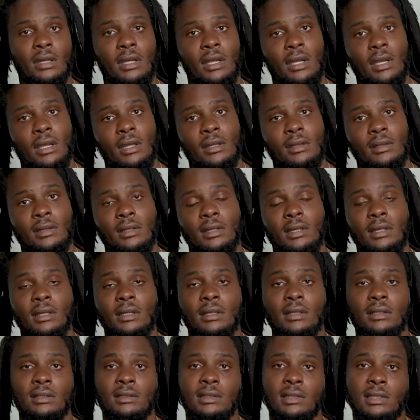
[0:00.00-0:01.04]
in the
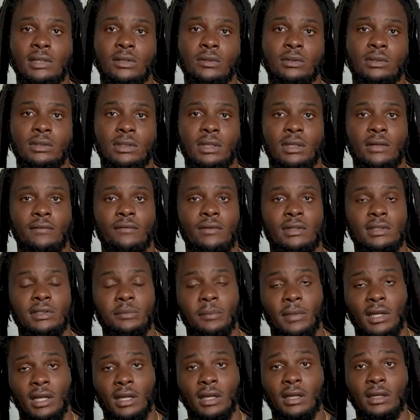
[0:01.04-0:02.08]
tilt of the
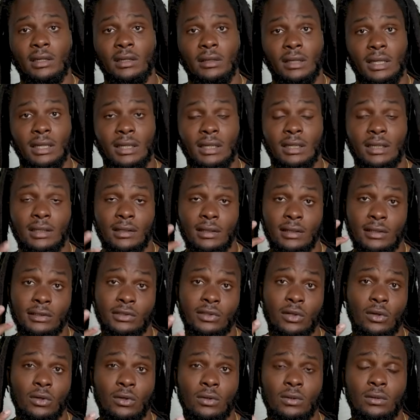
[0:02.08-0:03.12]
spine and in the
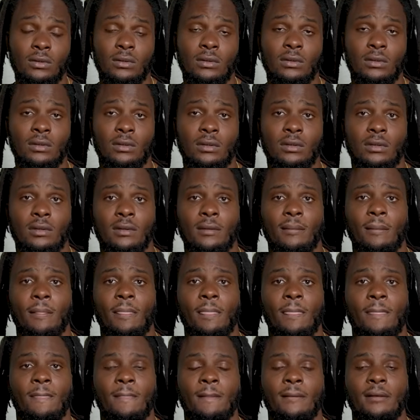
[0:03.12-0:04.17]
skull,
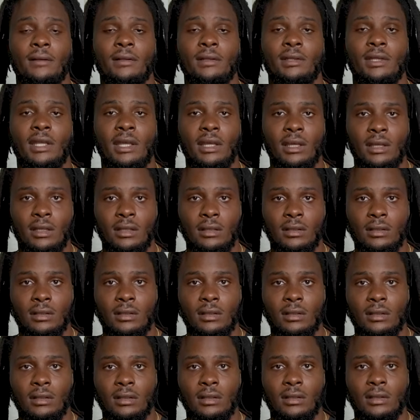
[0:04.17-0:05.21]
then
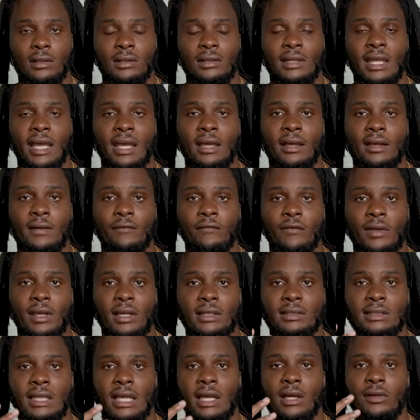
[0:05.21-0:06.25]
that affects
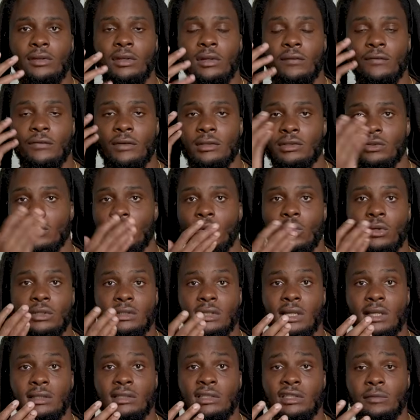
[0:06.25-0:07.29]
how your frontal
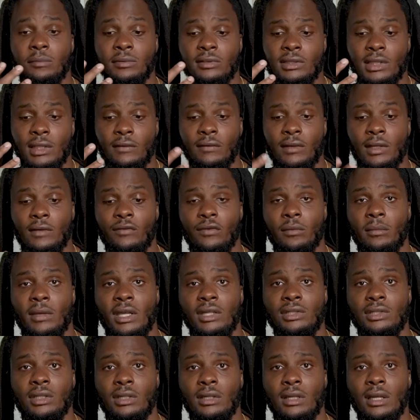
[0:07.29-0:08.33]
cortex is perceiving
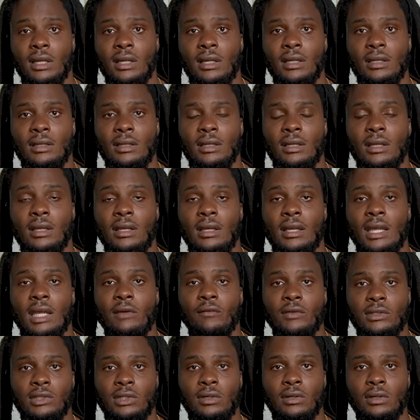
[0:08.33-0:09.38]
information and in
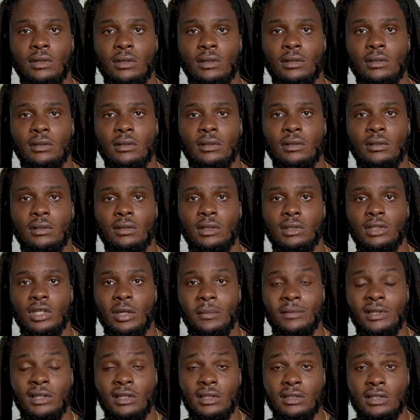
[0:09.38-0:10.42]
return,
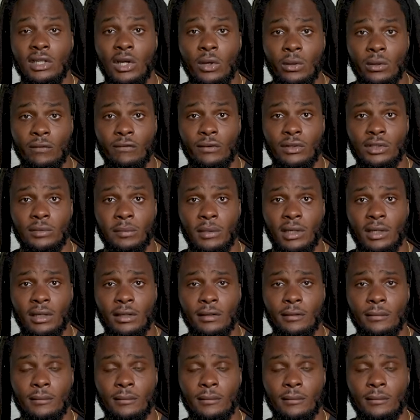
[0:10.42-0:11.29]
determining the tone of your spine.